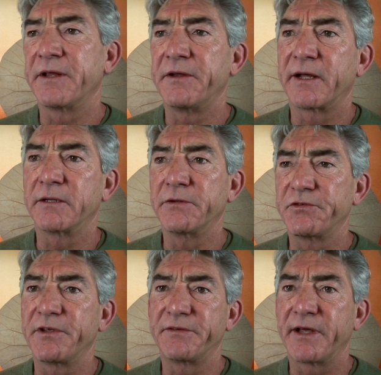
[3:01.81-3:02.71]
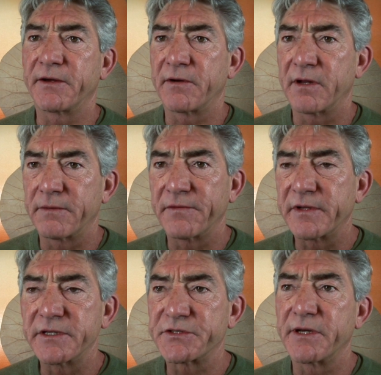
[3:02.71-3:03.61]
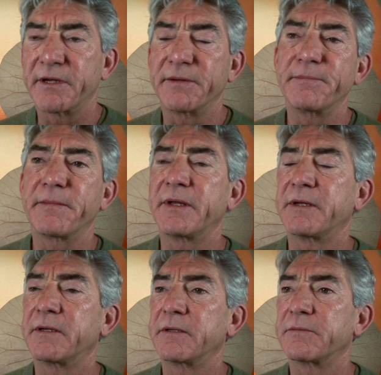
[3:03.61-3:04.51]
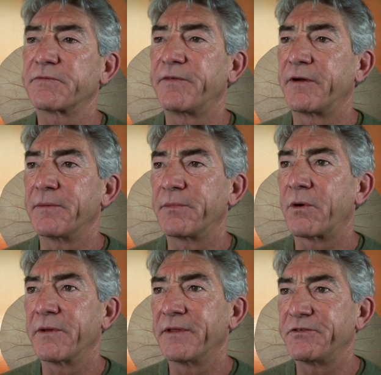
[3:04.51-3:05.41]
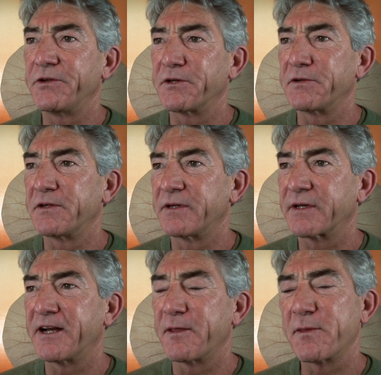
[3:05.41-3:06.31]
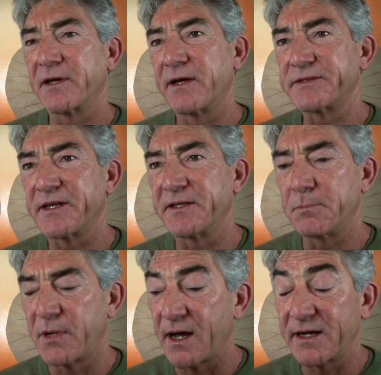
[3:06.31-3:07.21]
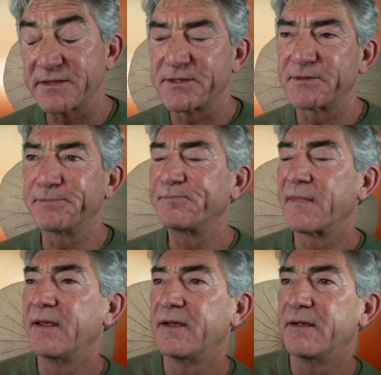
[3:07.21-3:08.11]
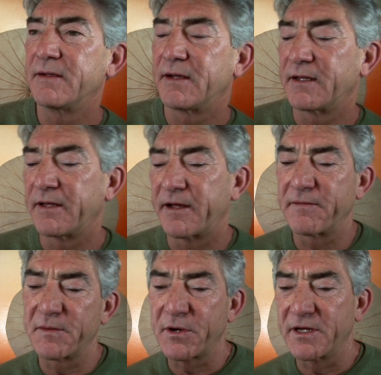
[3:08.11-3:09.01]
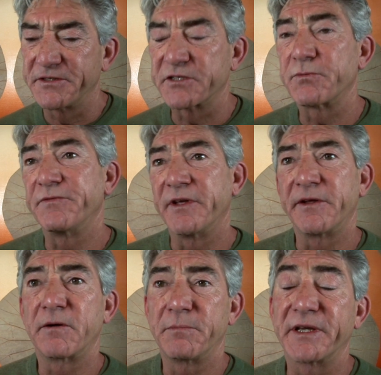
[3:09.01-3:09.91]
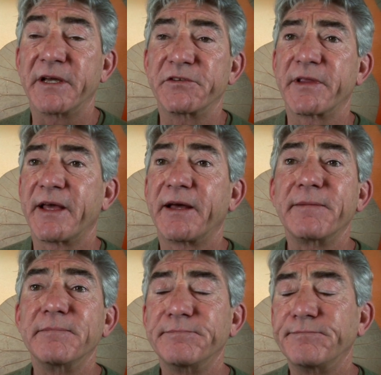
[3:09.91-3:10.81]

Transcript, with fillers: and not lose the integrity of the design. Uh, it's very important that you can uh, kind of think outside the box. So a lot of the projects we've done are because of that.